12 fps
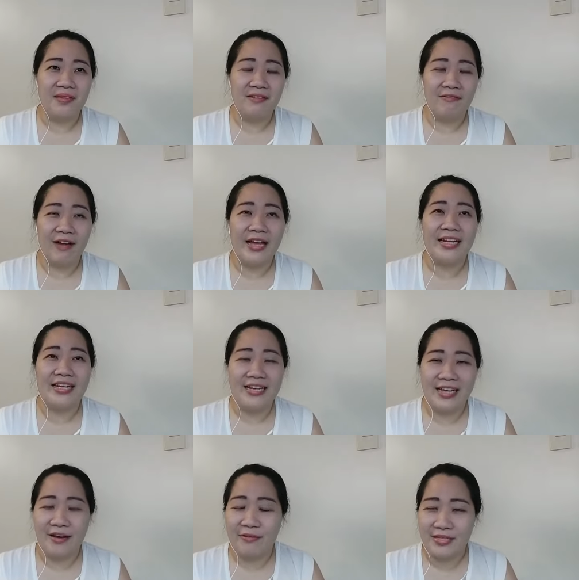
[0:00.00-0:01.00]

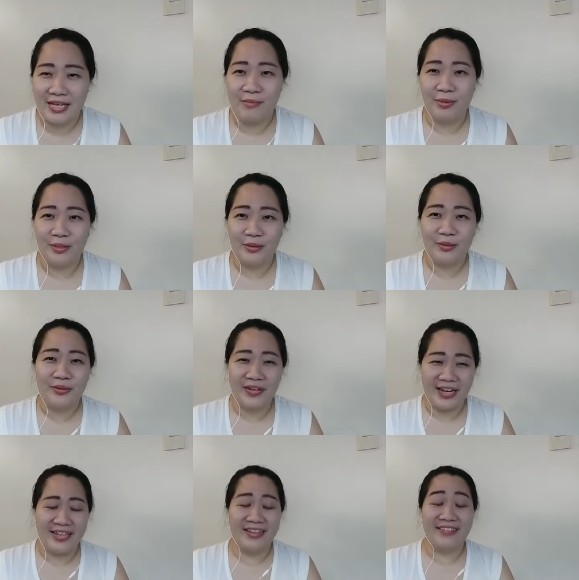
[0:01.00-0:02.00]
finally, I was able to
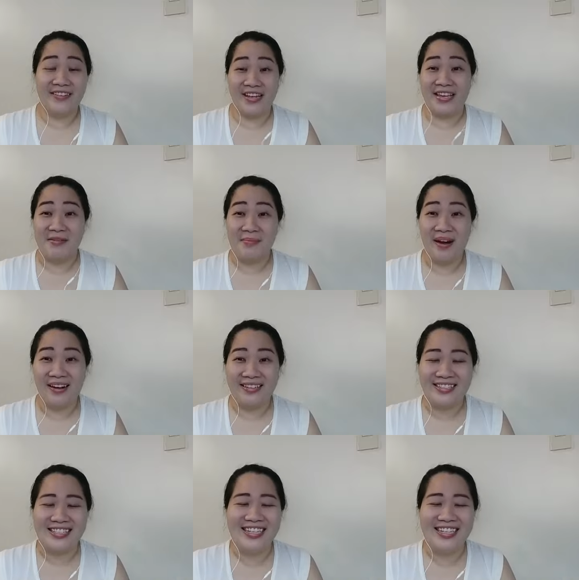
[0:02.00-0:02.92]
create a Reiki box.